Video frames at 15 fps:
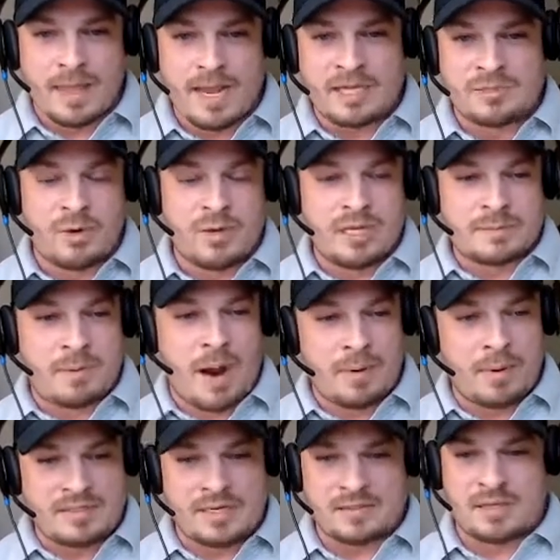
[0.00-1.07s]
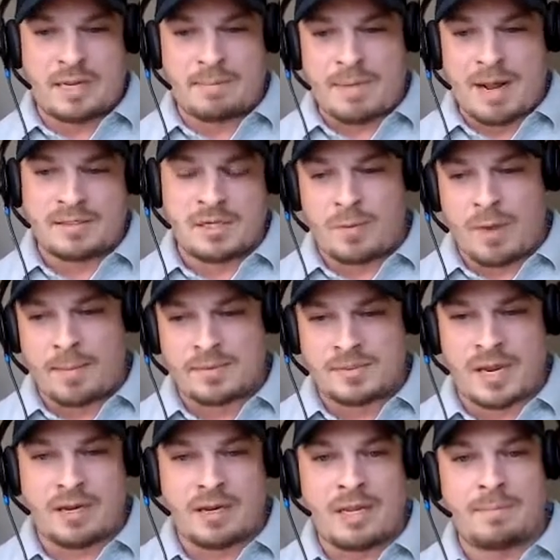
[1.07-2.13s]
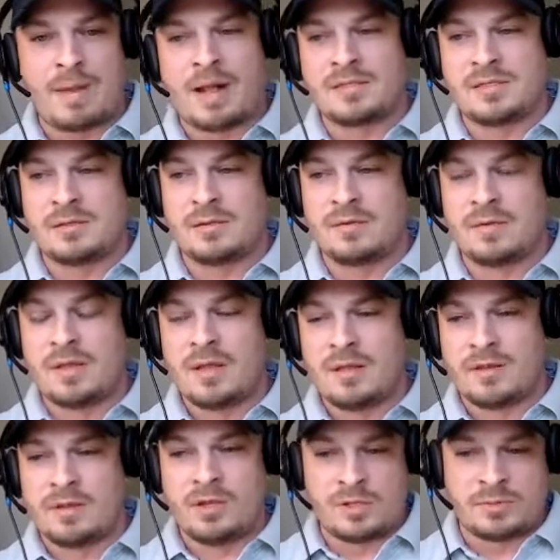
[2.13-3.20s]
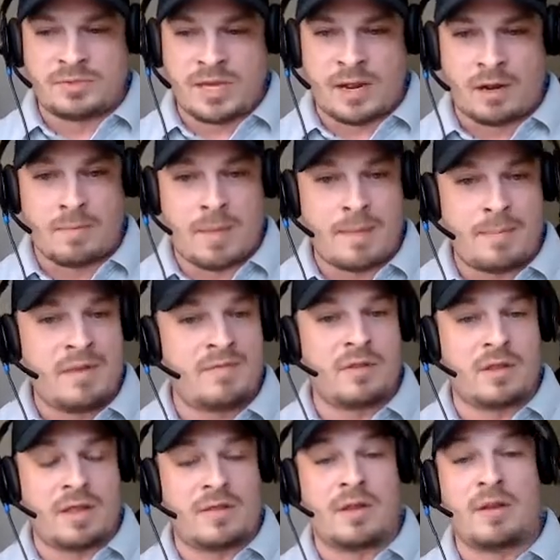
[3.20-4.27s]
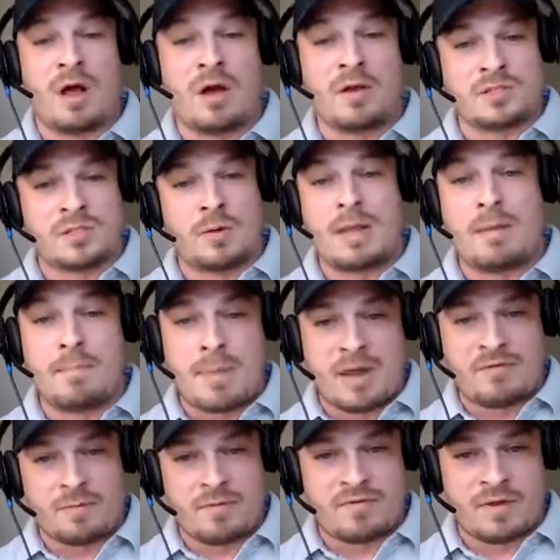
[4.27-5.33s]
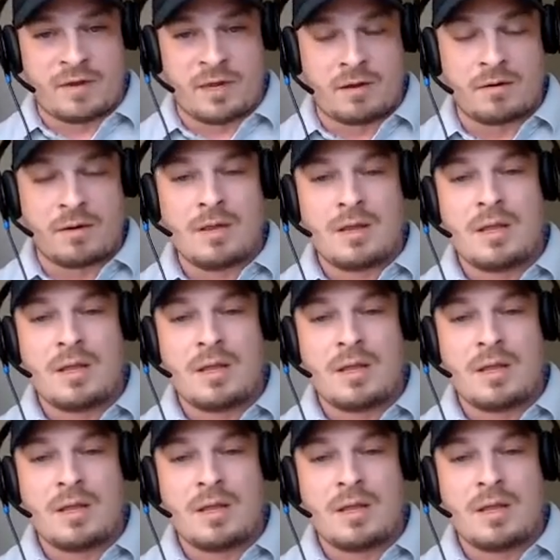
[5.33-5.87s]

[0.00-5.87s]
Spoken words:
Each one of these properties has a link back to the website, link back to the YouTube channel, maybe even, and then also an embed from the video.